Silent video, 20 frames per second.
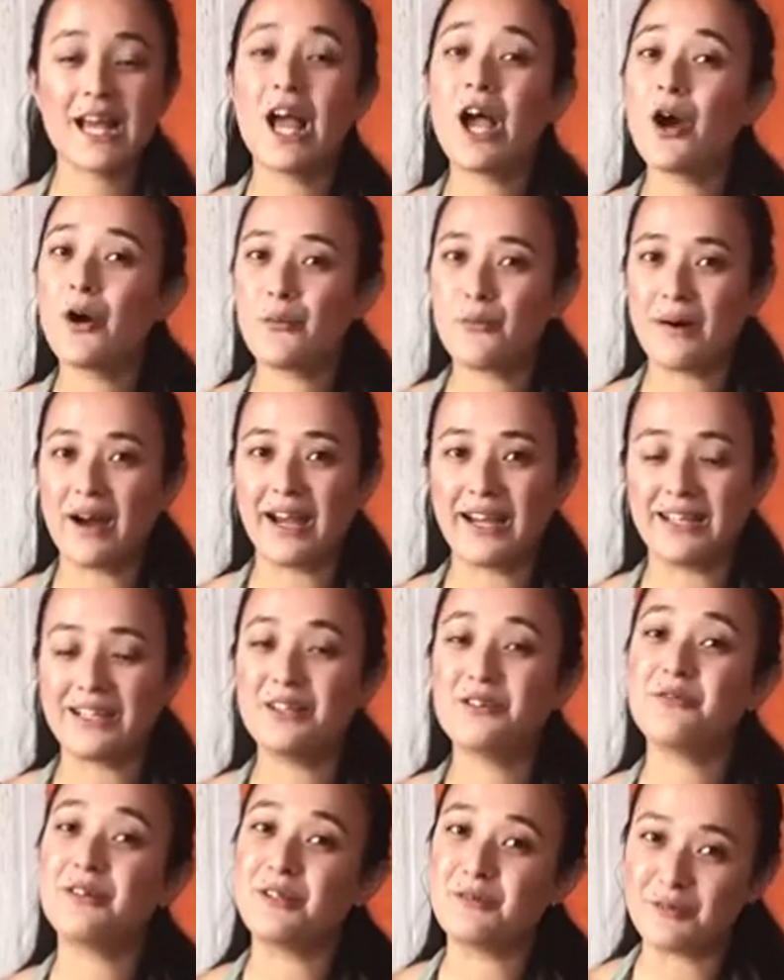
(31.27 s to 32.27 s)
While
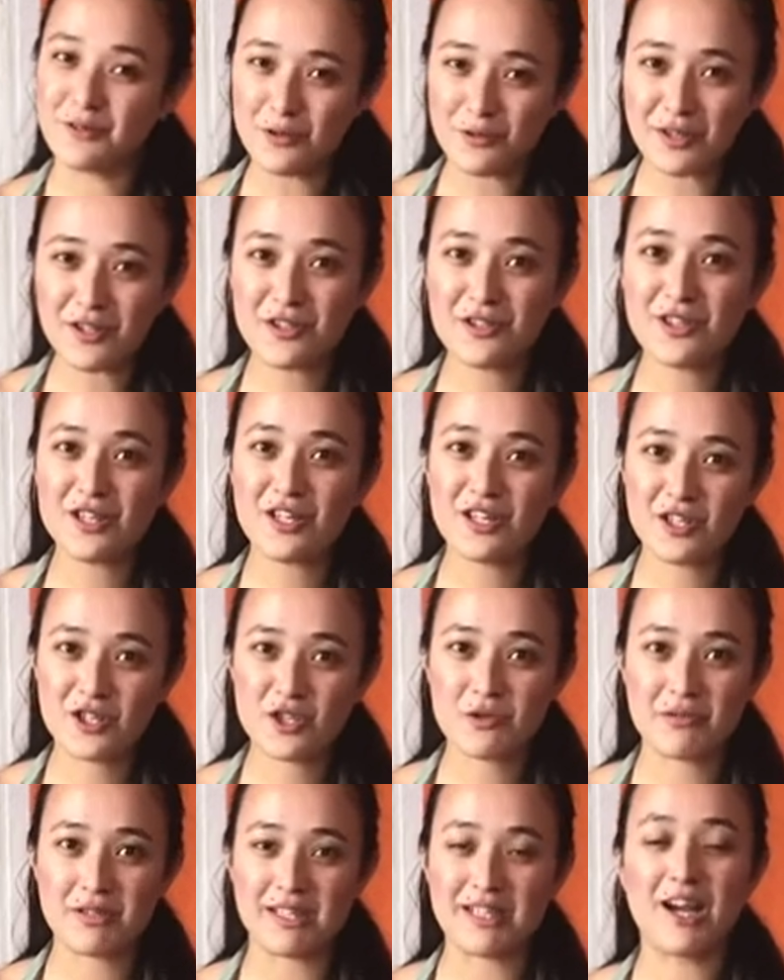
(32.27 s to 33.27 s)
when we look into the
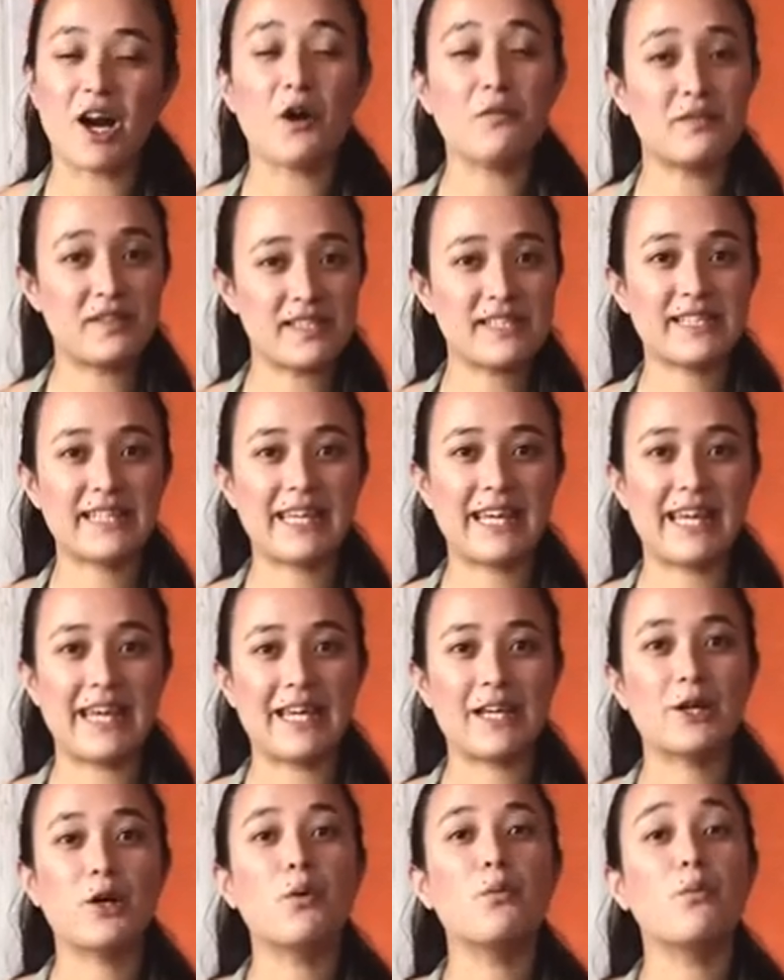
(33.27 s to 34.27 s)
history of this cake,
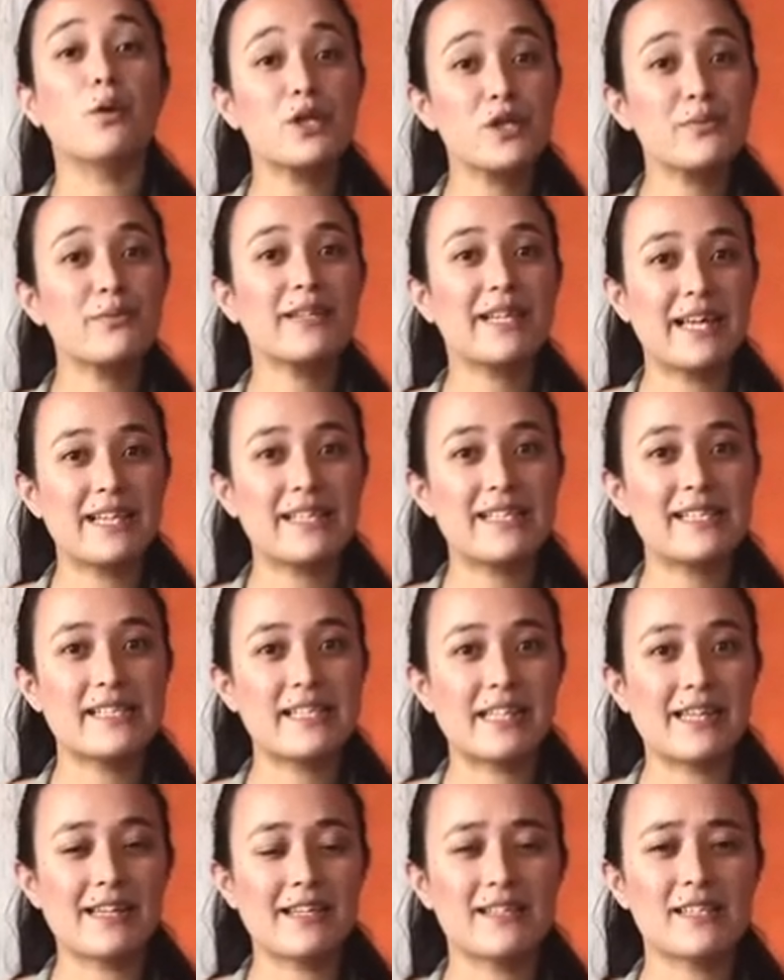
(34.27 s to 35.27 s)
what we can
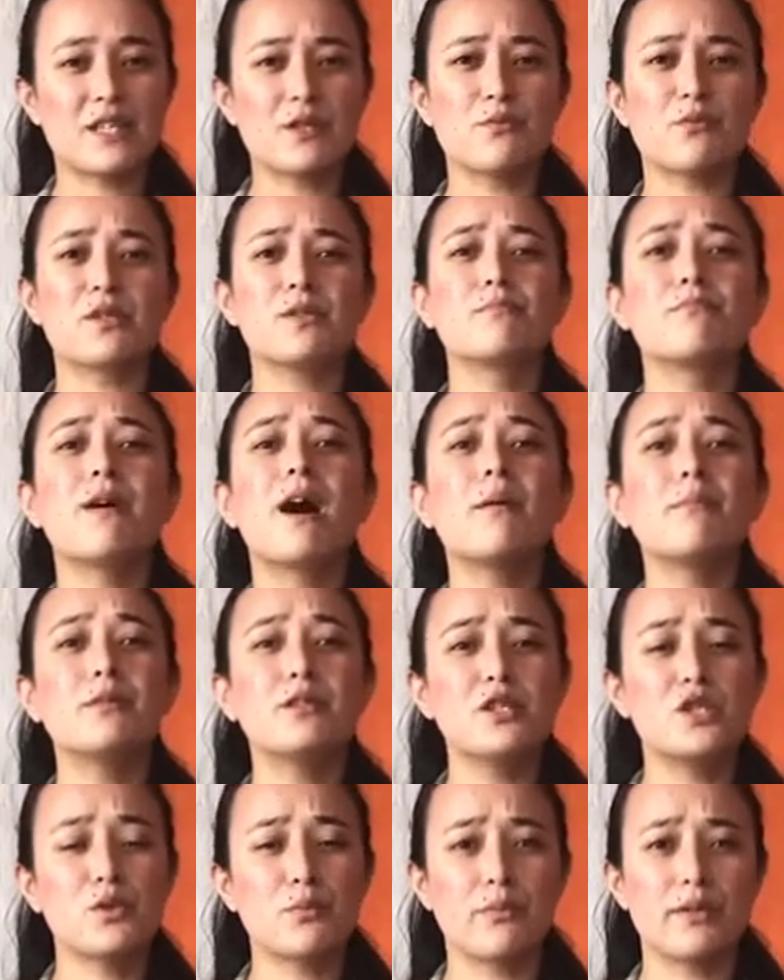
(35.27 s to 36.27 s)
see is it was marbled
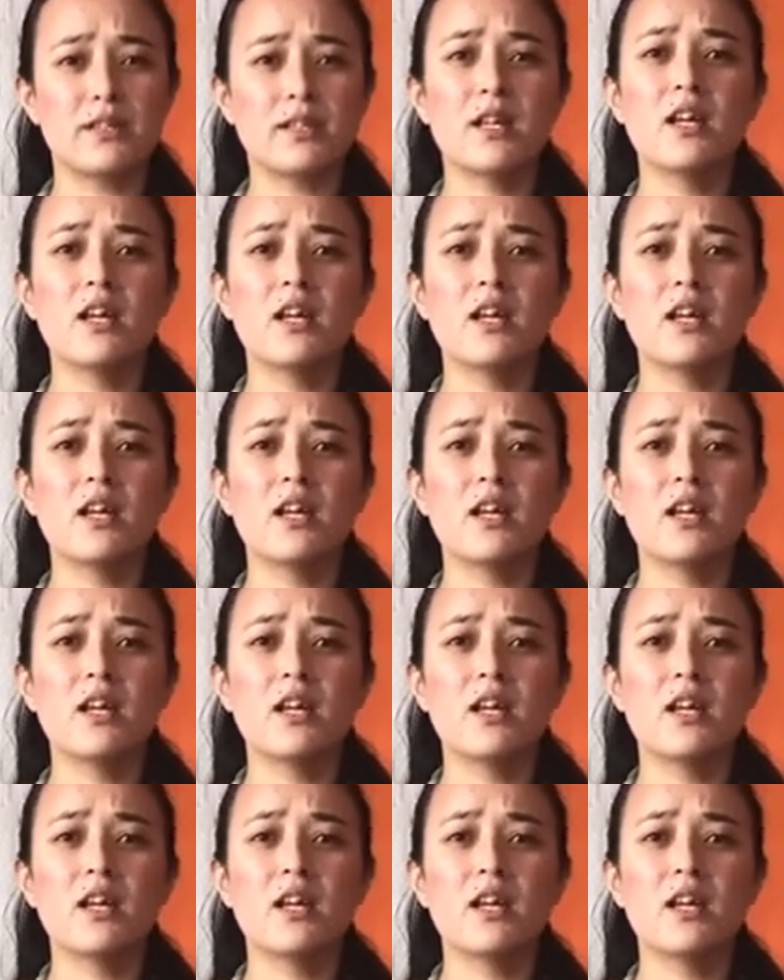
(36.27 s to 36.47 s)
with